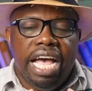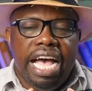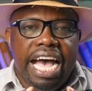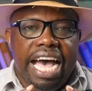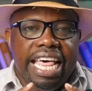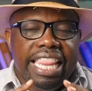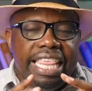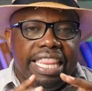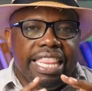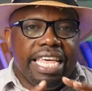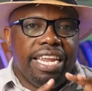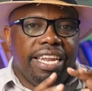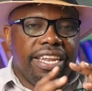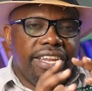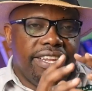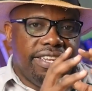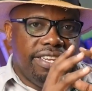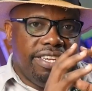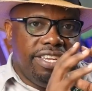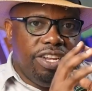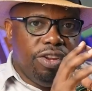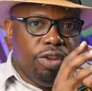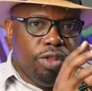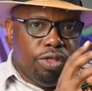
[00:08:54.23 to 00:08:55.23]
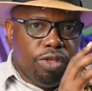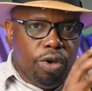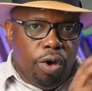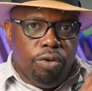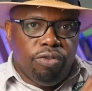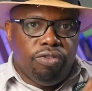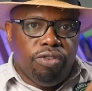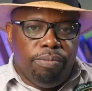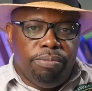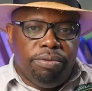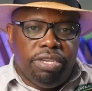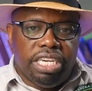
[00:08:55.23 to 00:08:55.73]
other than
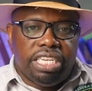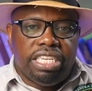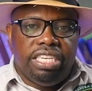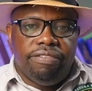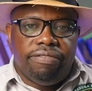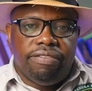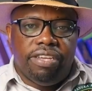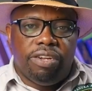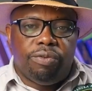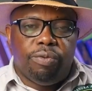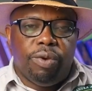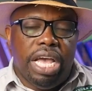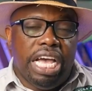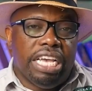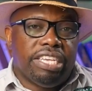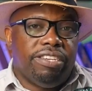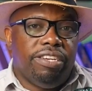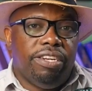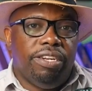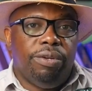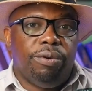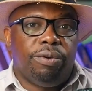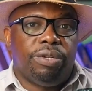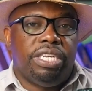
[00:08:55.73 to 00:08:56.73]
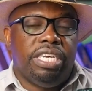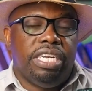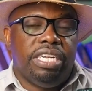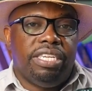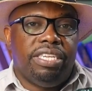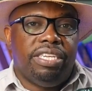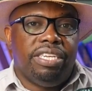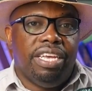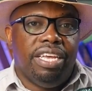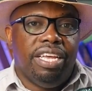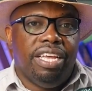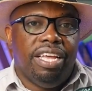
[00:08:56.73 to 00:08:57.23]
those objectives that we actually looked
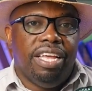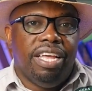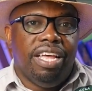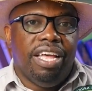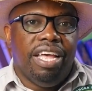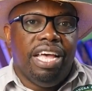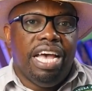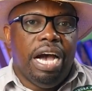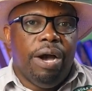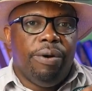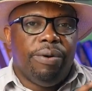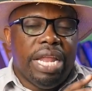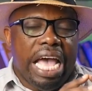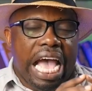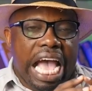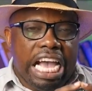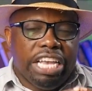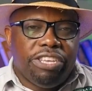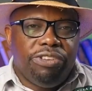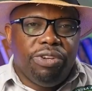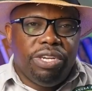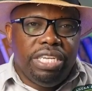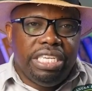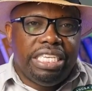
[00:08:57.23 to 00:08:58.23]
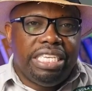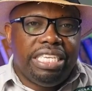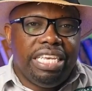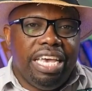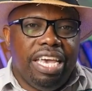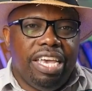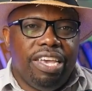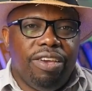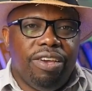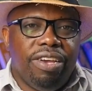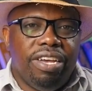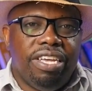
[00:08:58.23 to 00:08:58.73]
at, I would actually
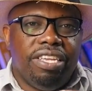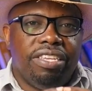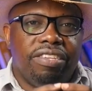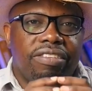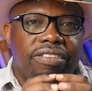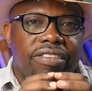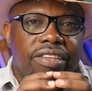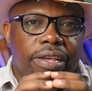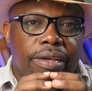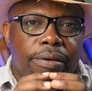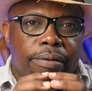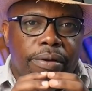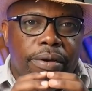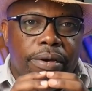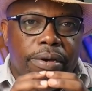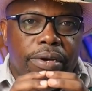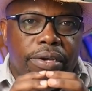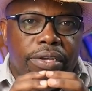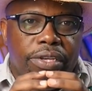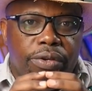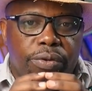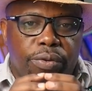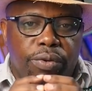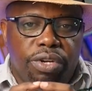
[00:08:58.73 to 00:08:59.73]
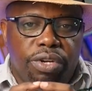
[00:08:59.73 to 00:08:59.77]
say you